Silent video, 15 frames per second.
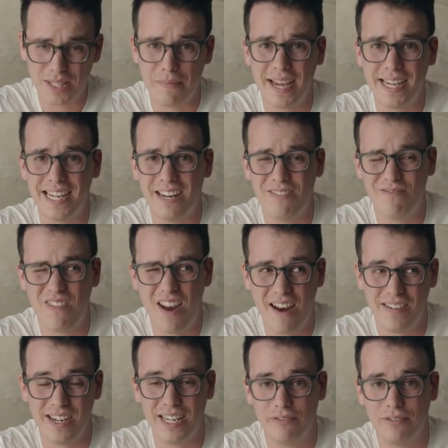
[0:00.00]
it's made it
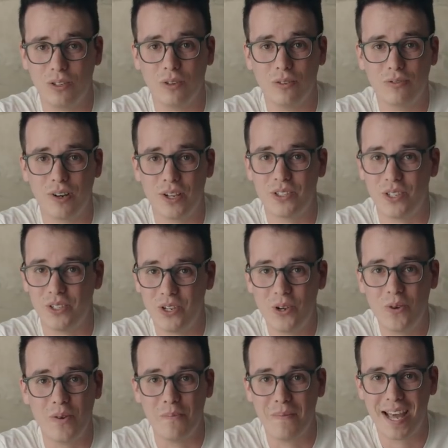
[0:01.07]
very difficult for us to
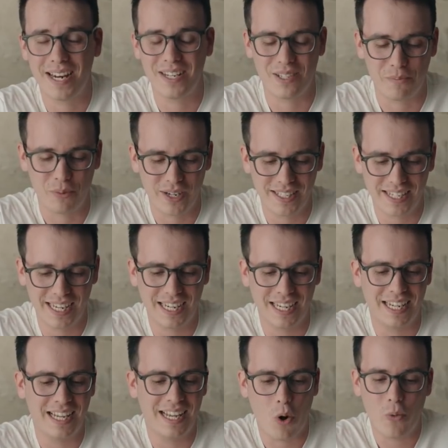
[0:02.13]
do and manage the printing,
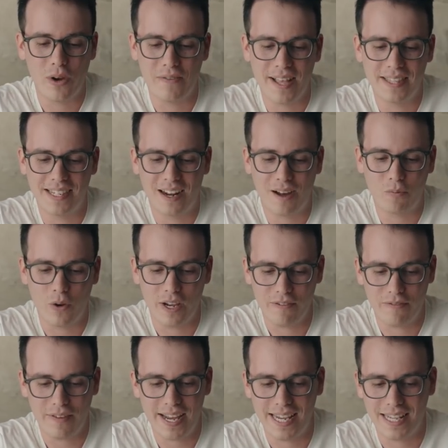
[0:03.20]
what we've ended up with